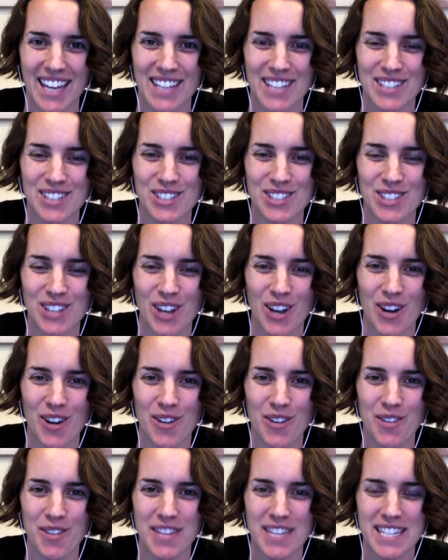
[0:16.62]

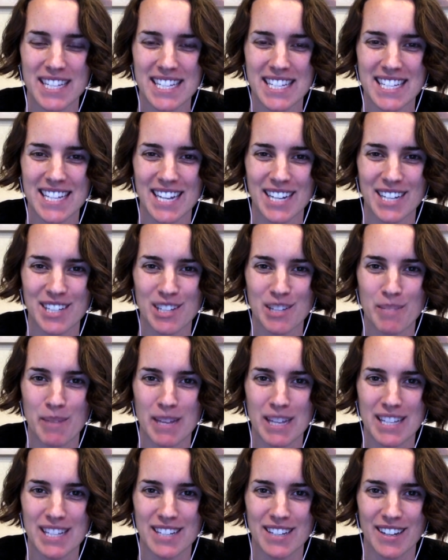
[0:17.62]
So this is actually
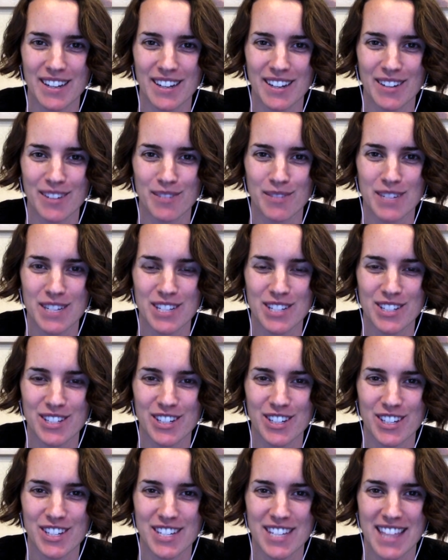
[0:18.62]
based on
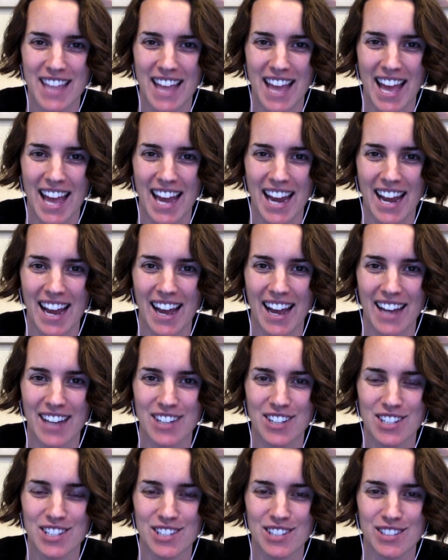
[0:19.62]
research that I
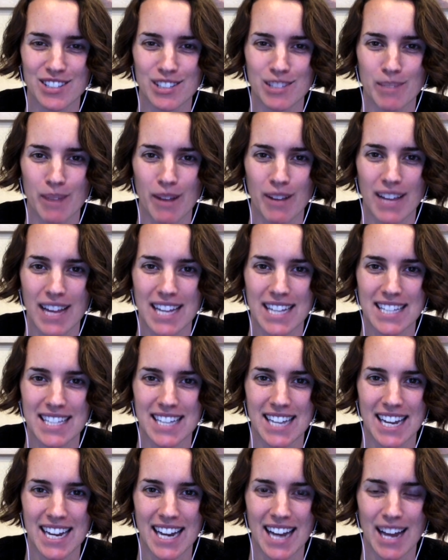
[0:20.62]
just learned about last
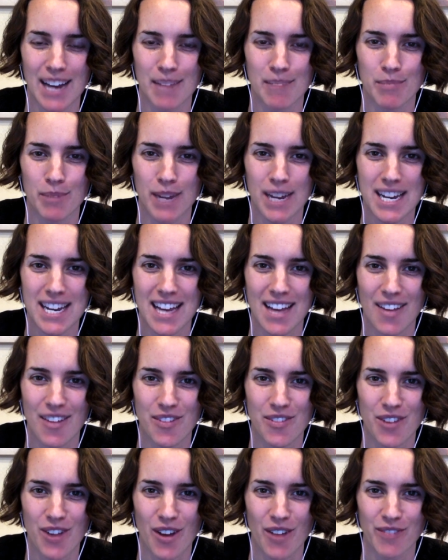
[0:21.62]
night at a brain
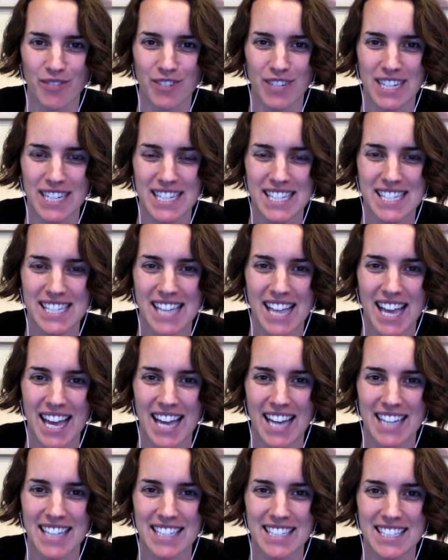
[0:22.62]
health conference.
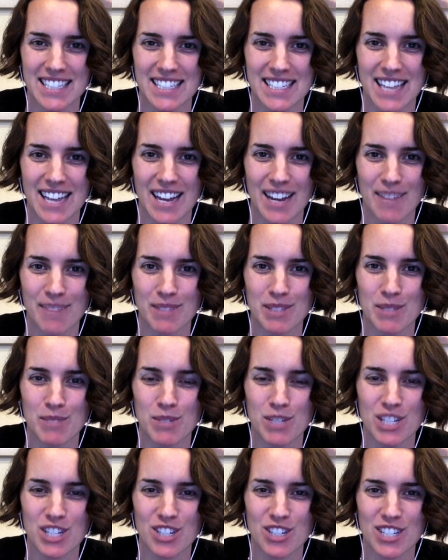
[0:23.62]
Some
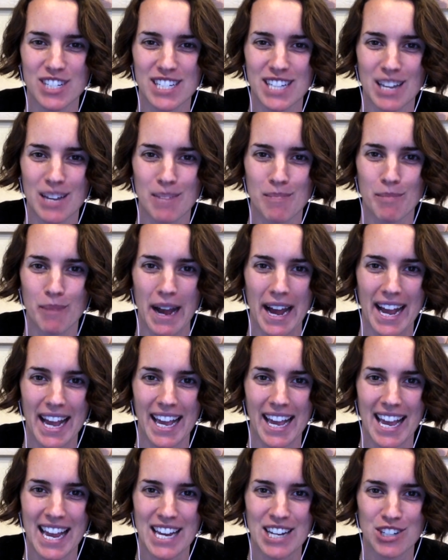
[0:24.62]
research done
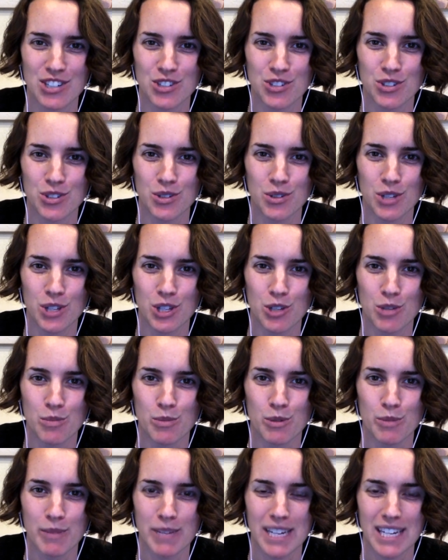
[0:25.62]
by Andrew
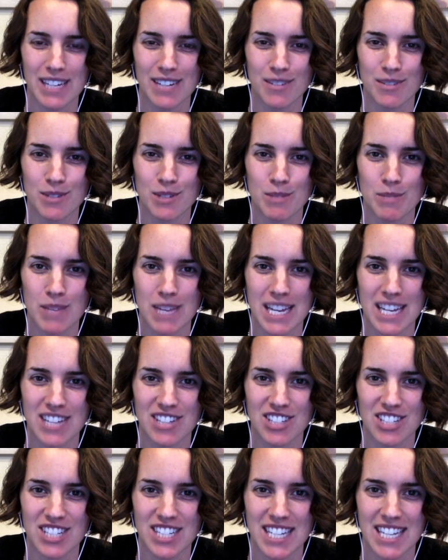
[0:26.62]
Huberman, who's a
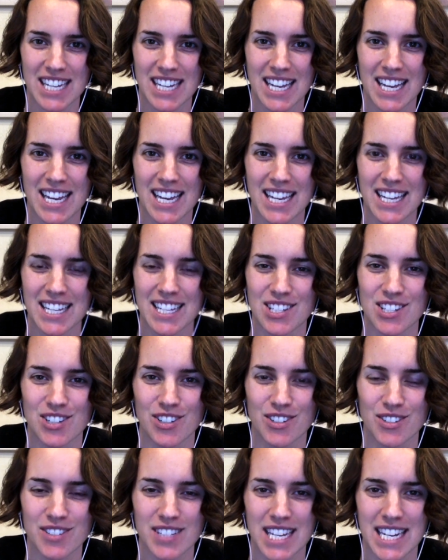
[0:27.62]
PhD. He's a
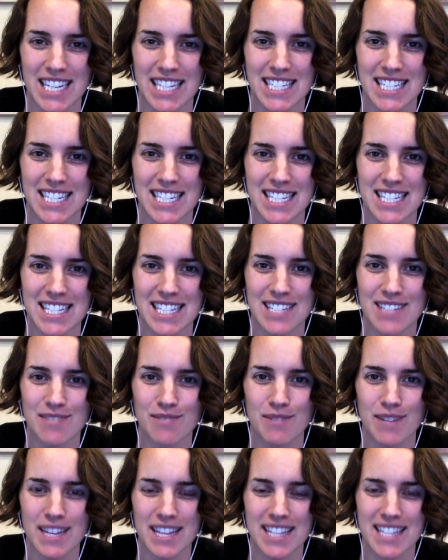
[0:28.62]
neuroscientist
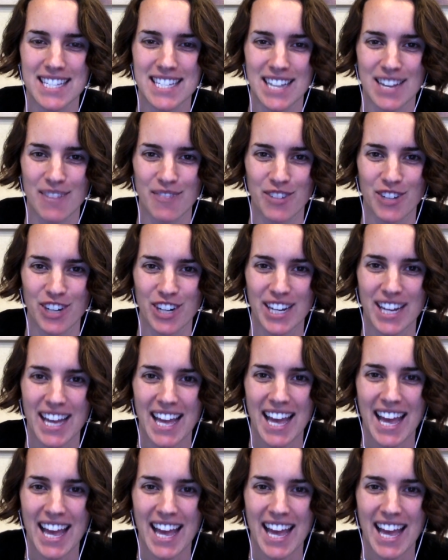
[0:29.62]
with Stanford.